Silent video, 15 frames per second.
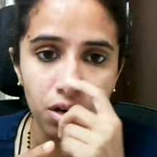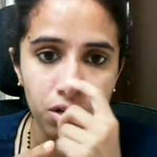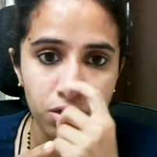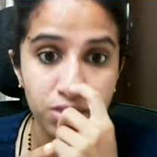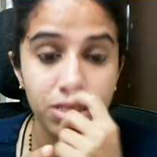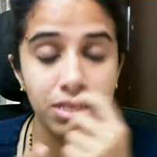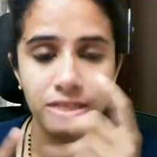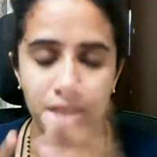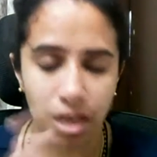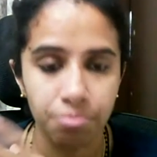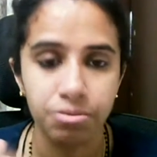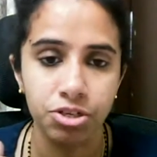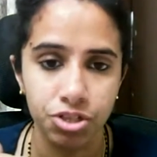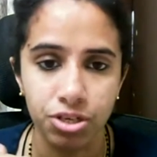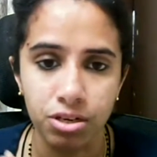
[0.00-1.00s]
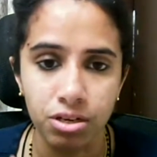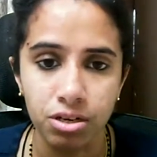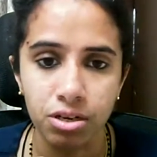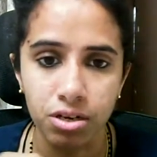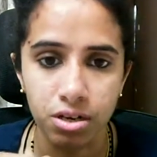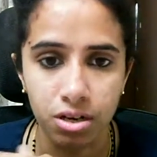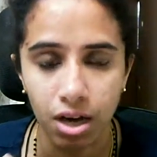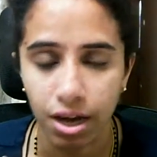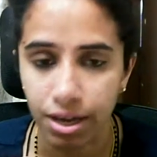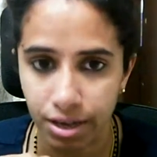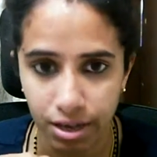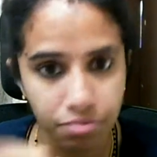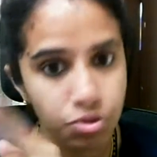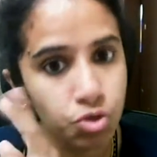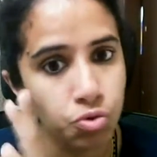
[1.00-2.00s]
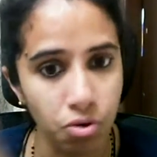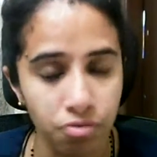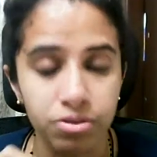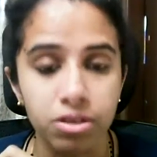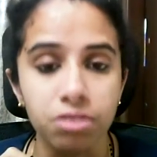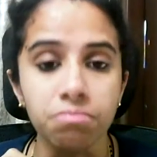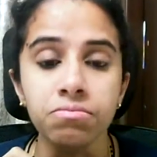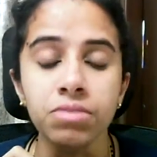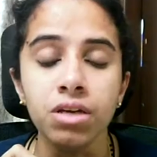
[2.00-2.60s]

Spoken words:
zigzag machine, I have two of them.